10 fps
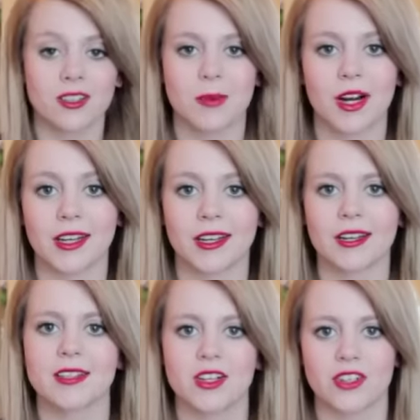is barking and
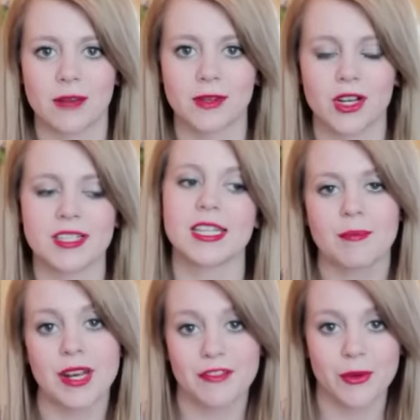it's going to drive me crazy.
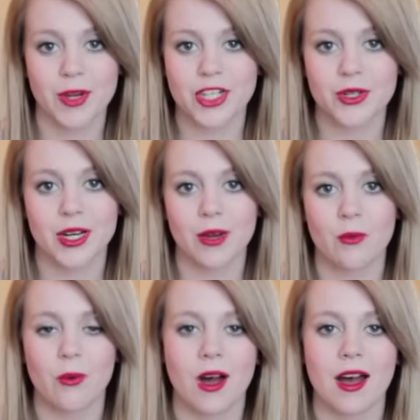But if you're
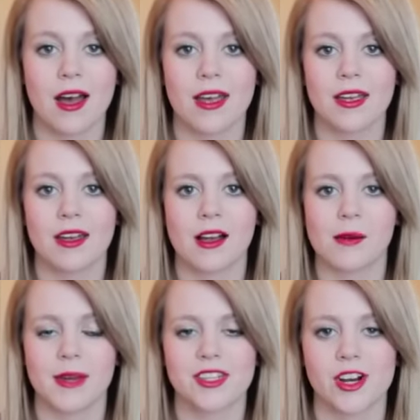wondering why
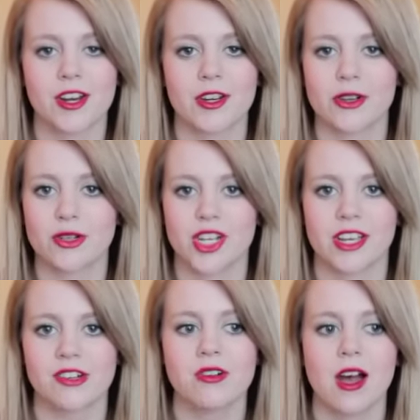I started a new
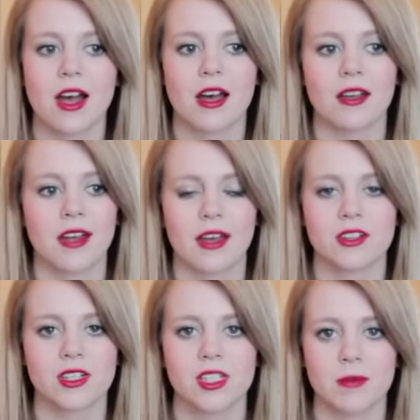channel, I
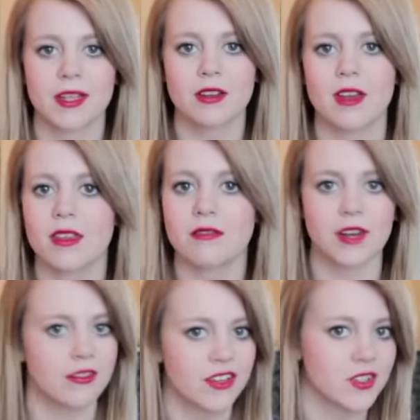actually explained all that in the
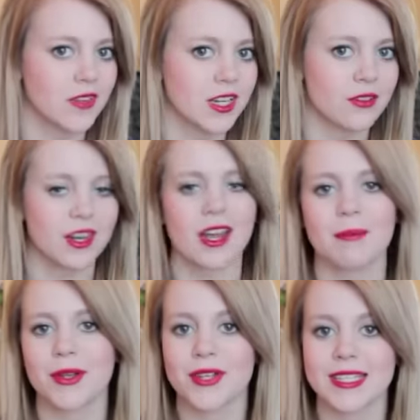very first video that I
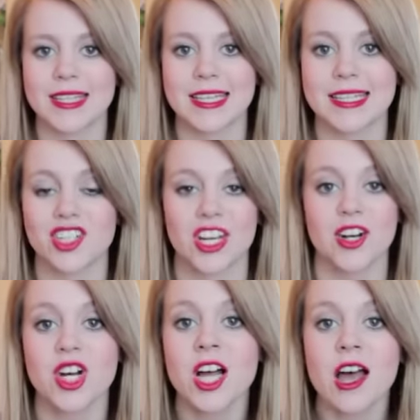uploaded to this
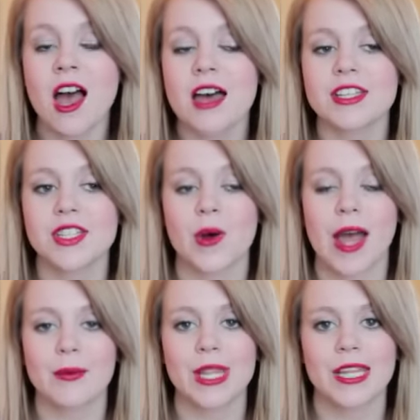channel. So
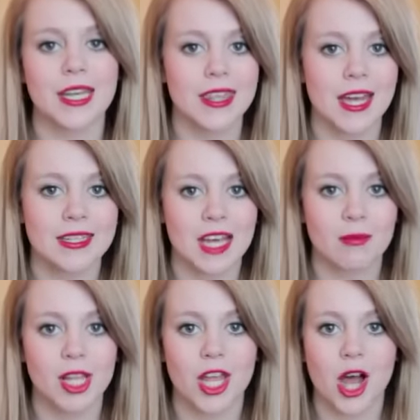I will link that down
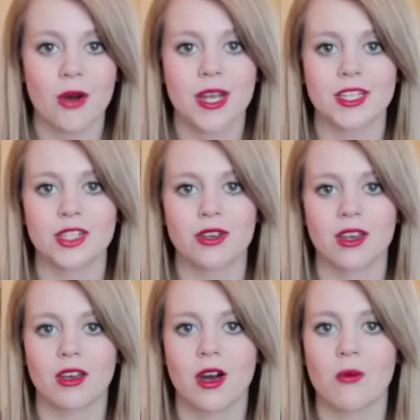below and you
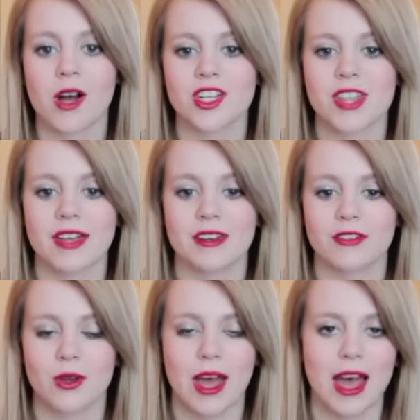can go watch that, and
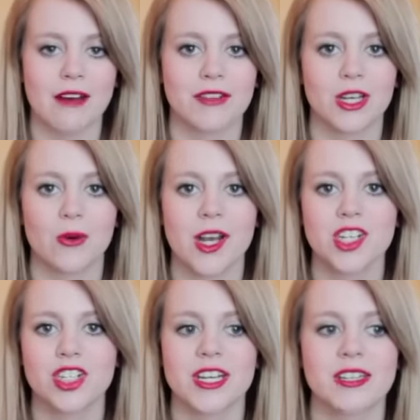if you have any
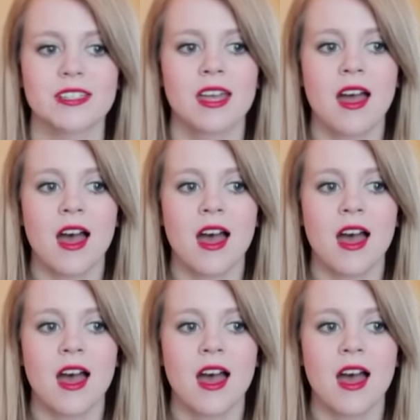questions.